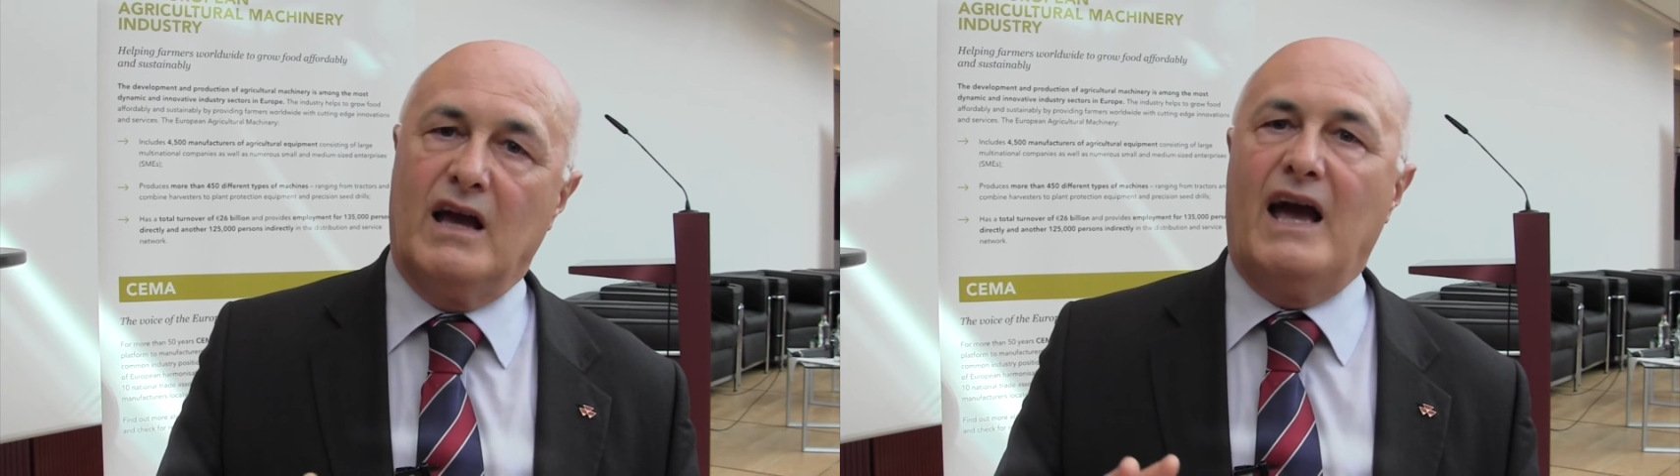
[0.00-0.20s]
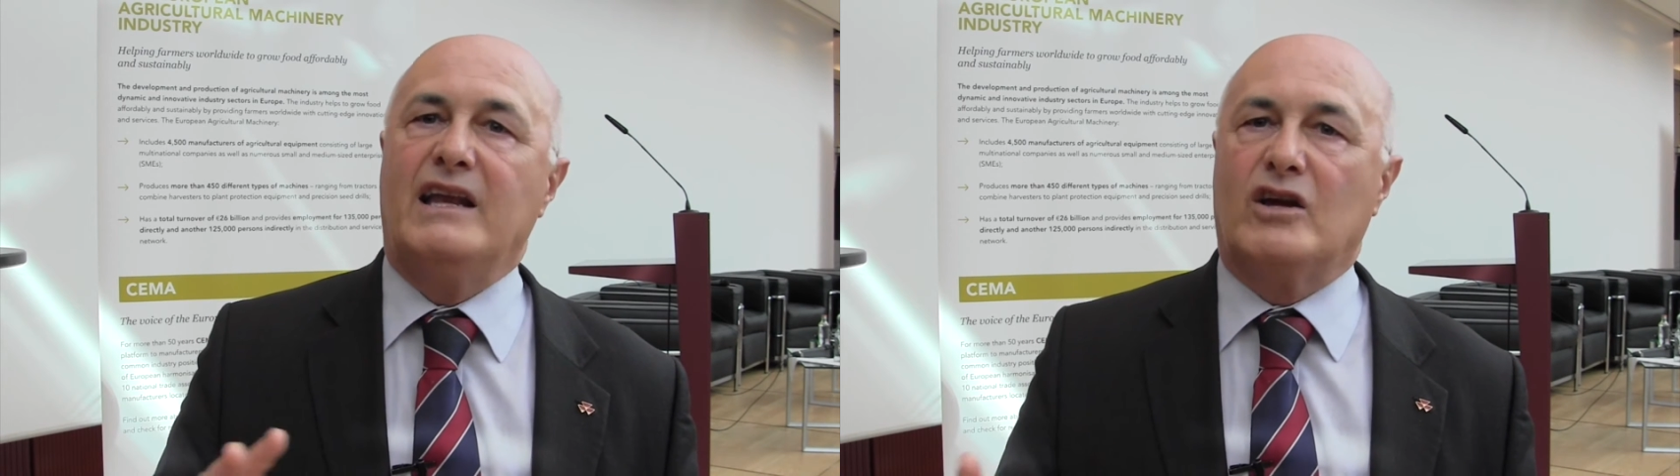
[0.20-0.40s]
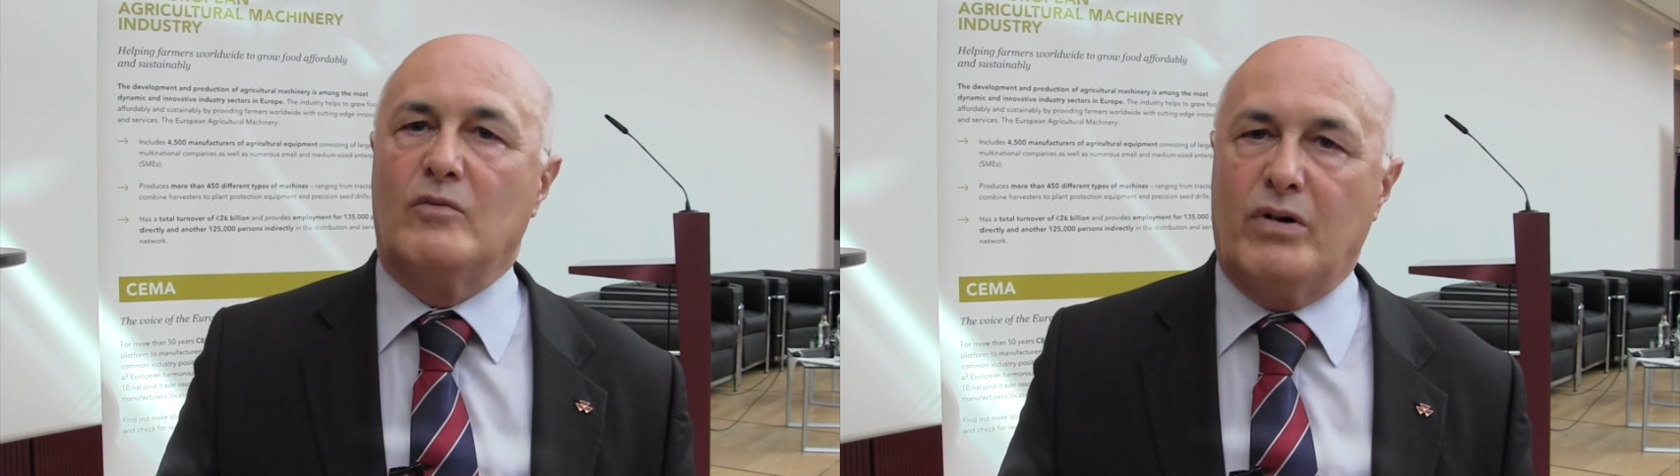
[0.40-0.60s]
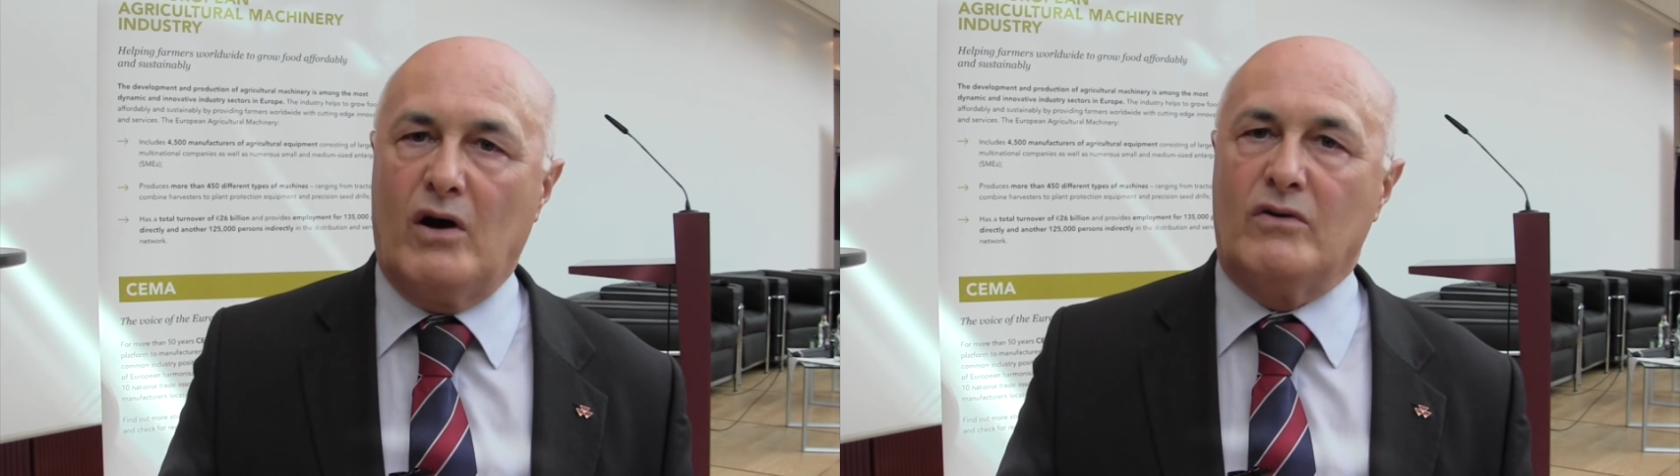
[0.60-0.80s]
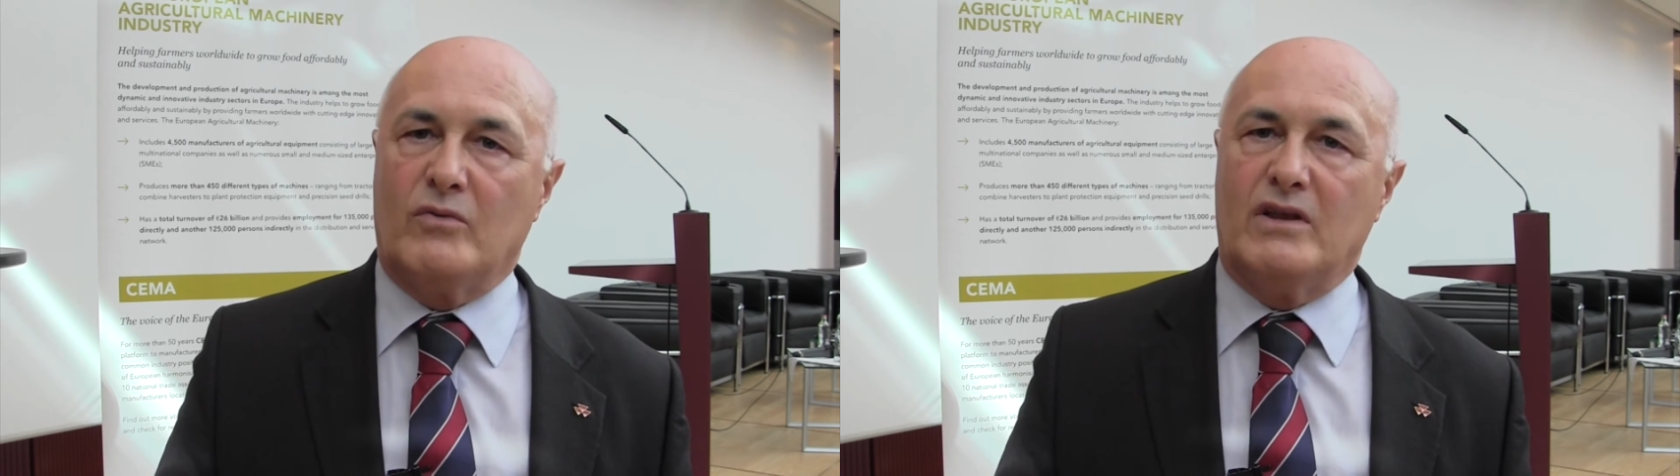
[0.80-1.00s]
any
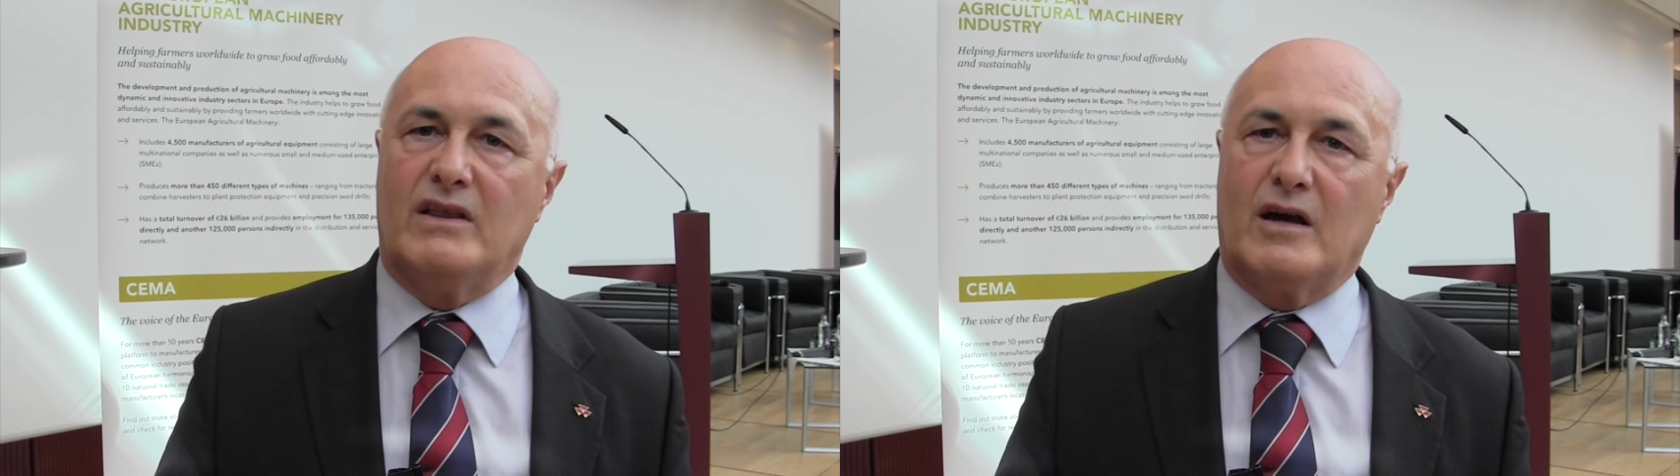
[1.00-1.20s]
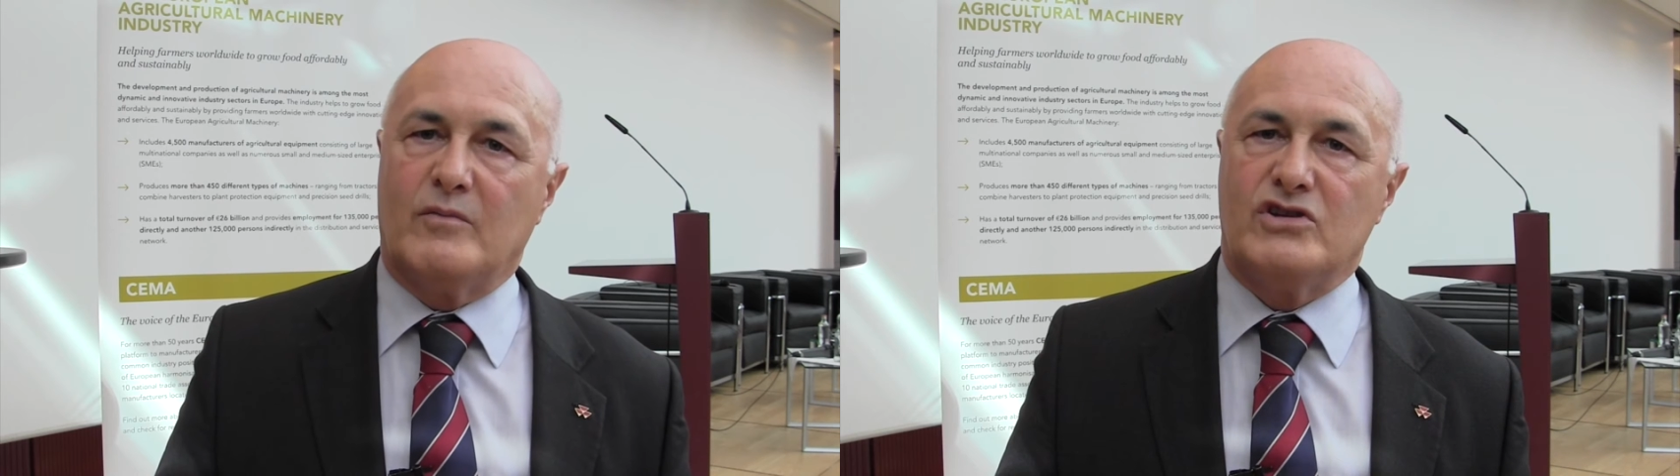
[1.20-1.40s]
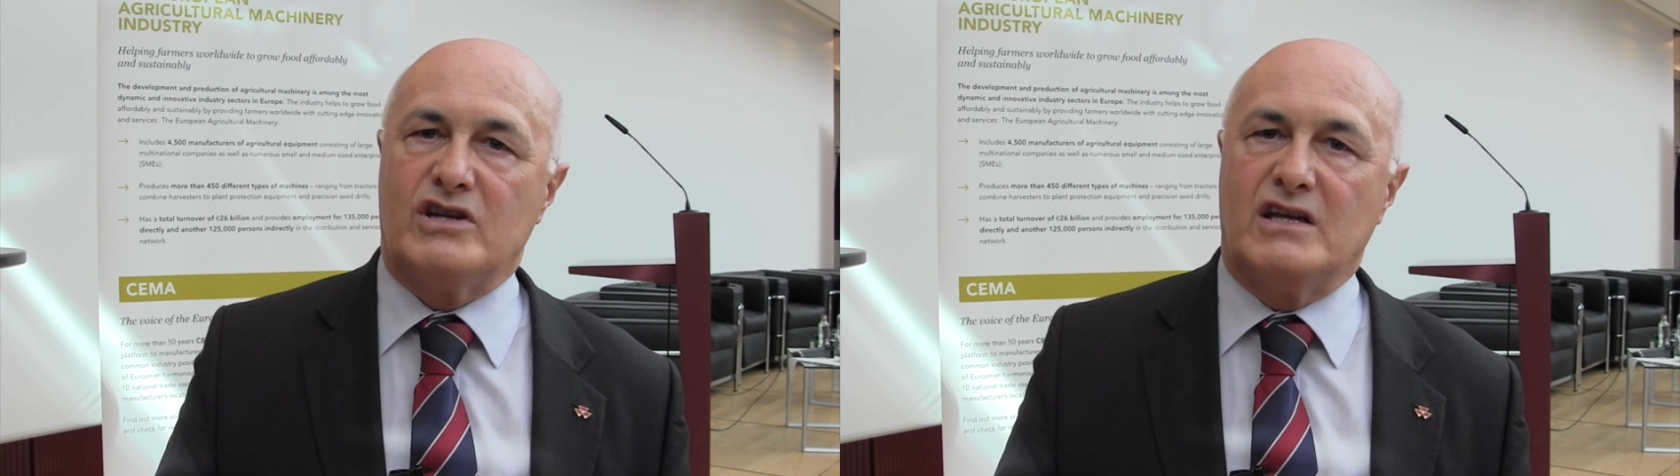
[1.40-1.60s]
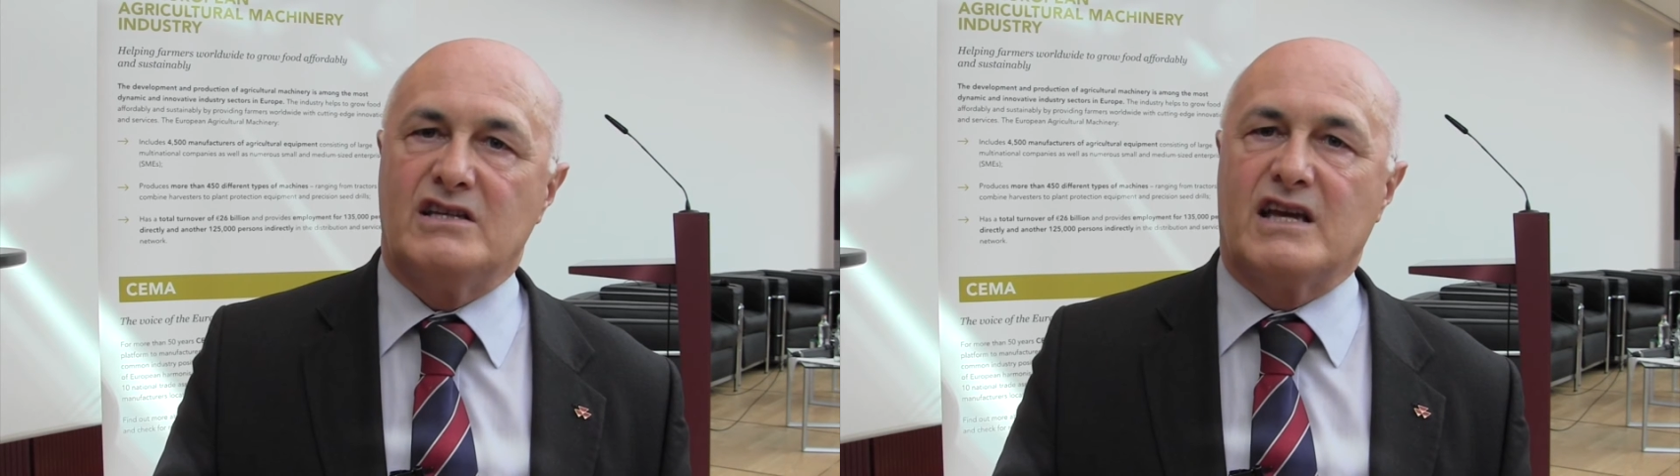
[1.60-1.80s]
component within that machine is